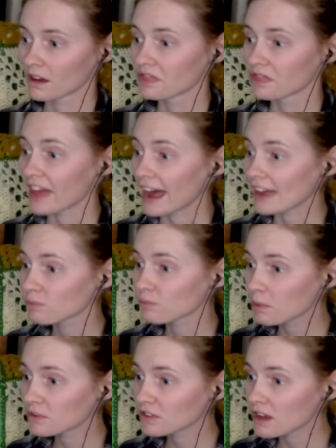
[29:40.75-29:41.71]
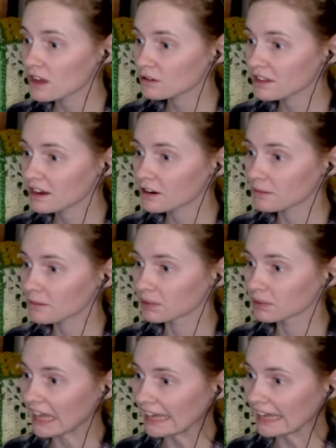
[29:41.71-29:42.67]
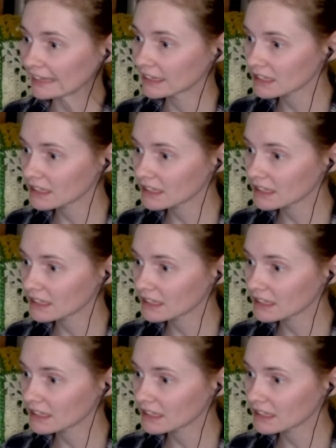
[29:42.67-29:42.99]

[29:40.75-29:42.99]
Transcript: That's what was under there? A plane?